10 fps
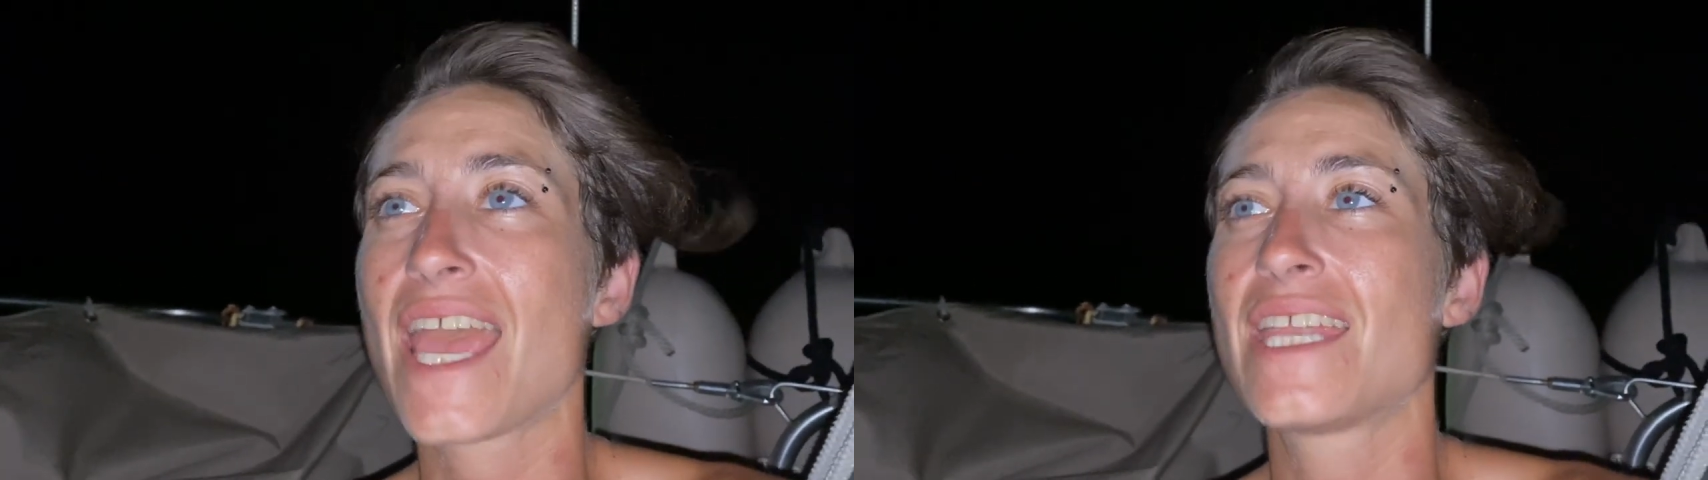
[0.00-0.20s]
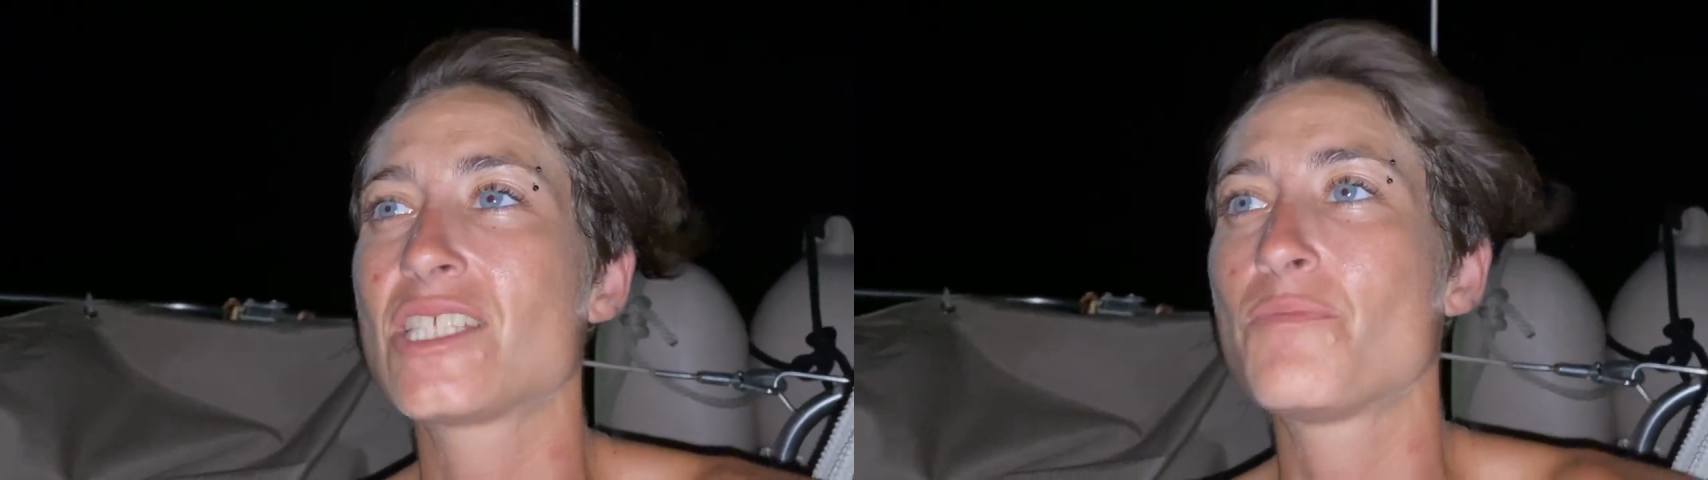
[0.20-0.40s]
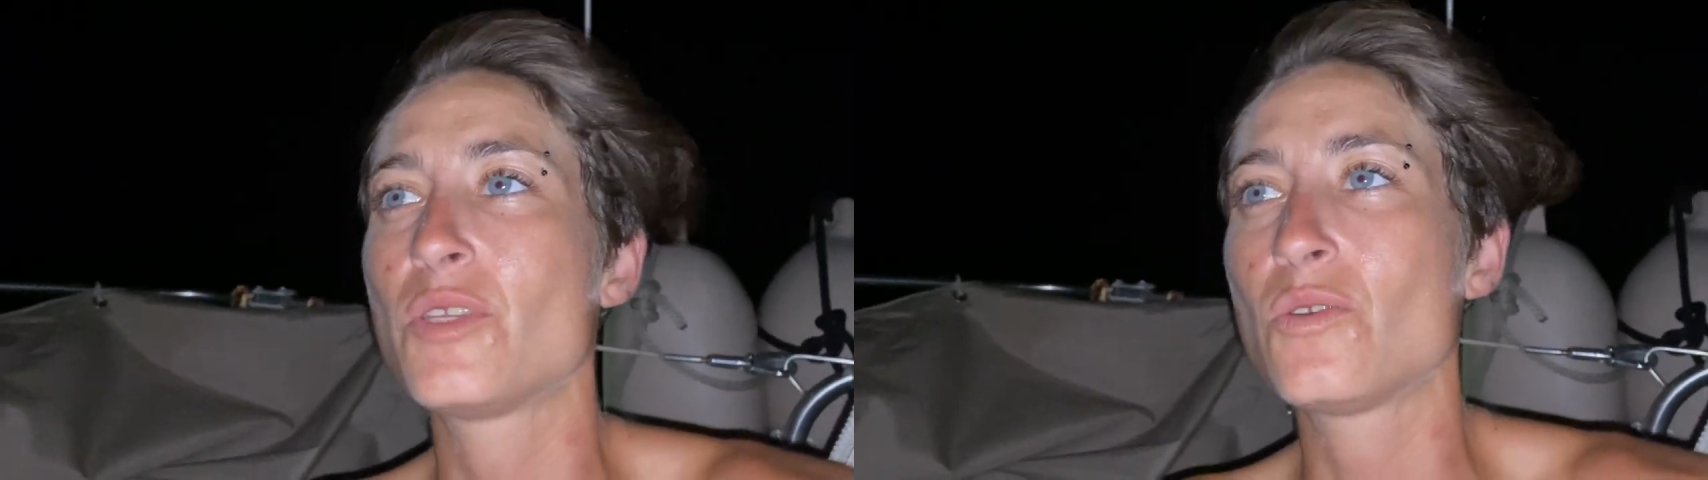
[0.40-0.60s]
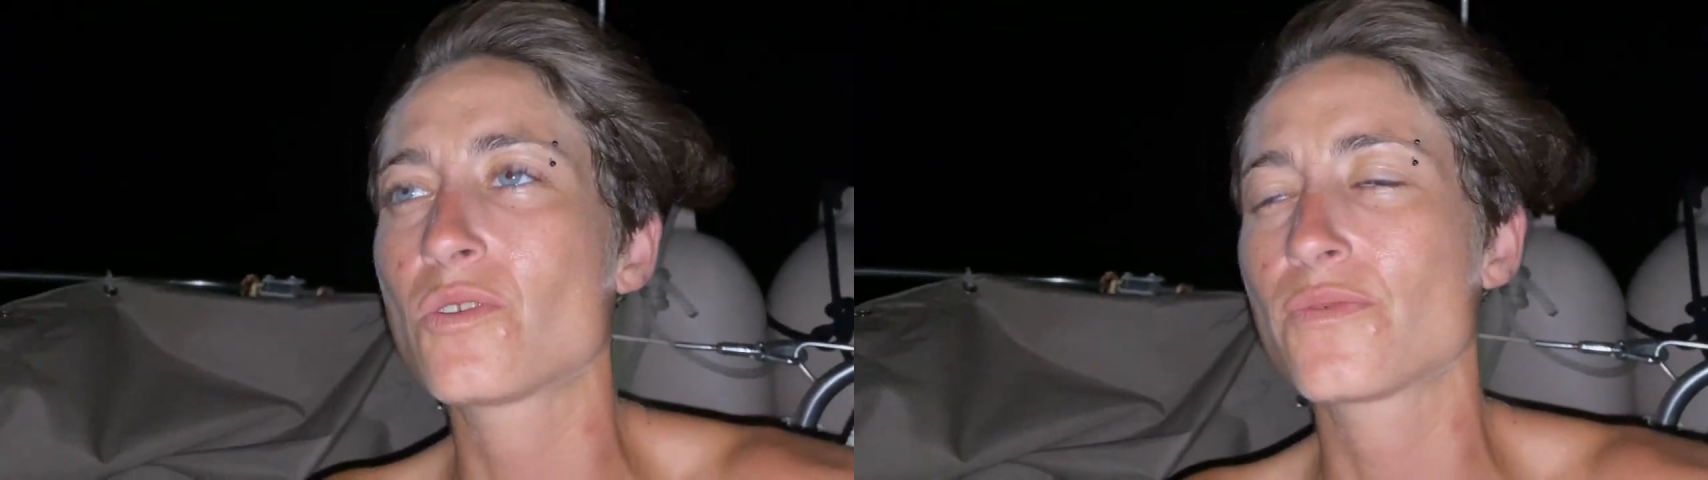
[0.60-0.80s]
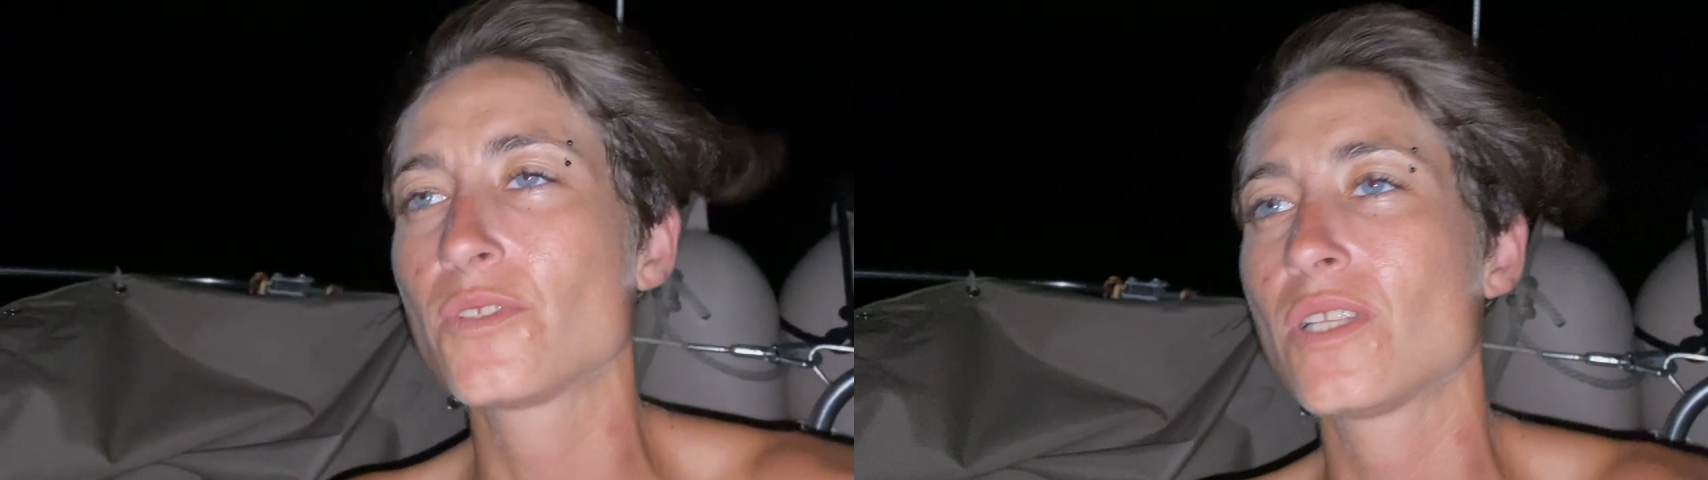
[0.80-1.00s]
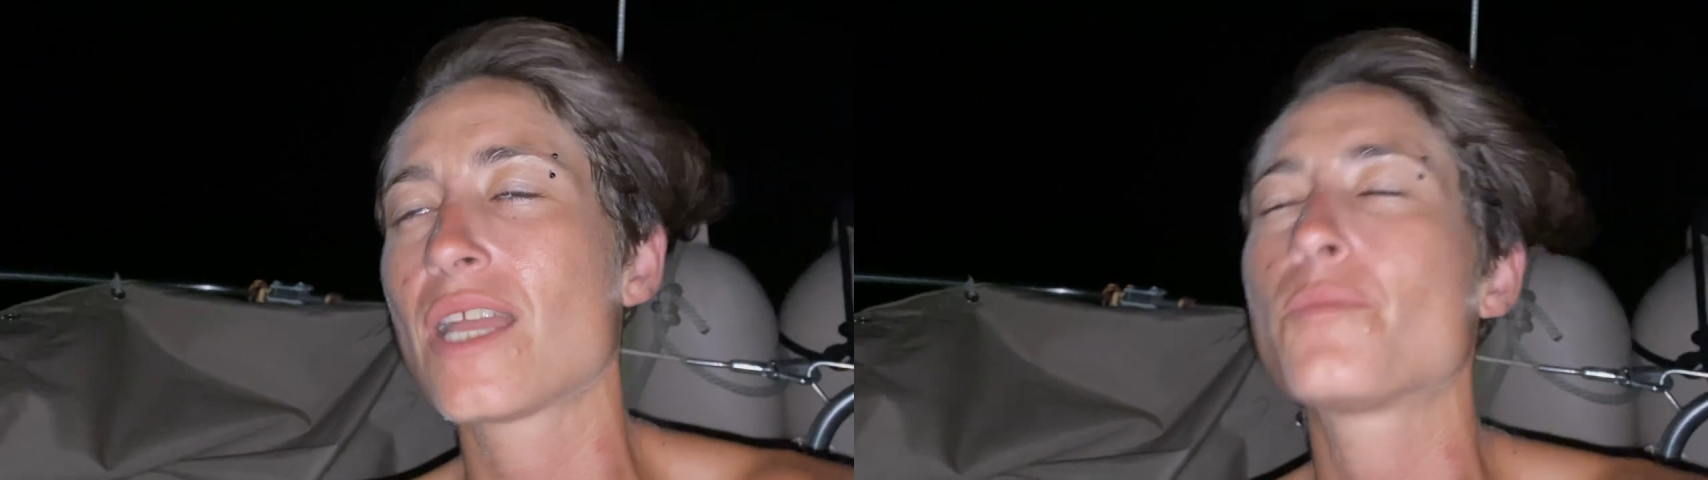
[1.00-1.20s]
and it's beautiful. I